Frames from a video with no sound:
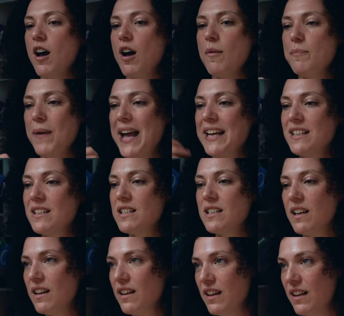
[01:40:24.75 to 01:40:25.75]
a
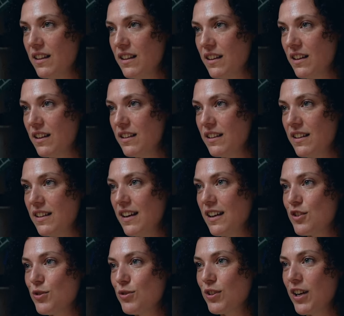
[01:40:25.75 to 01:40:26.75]
painter in the, the
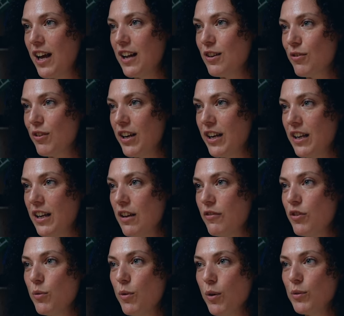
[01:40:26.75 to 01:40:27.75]
National Gallery
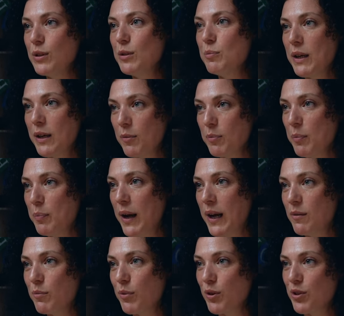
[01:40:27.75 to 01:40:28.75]
if you only pick up a
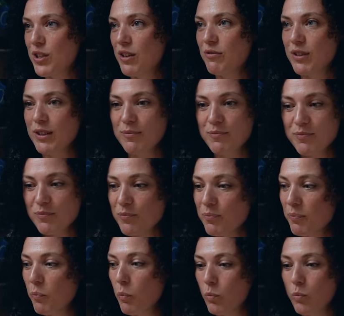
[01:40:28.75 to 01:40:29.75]
paintbrush every
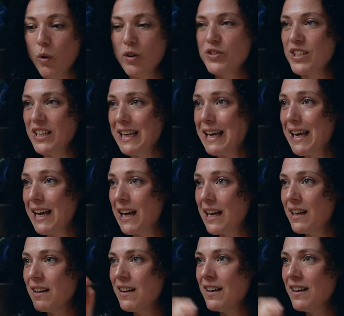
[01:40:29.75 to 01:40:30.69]
once a year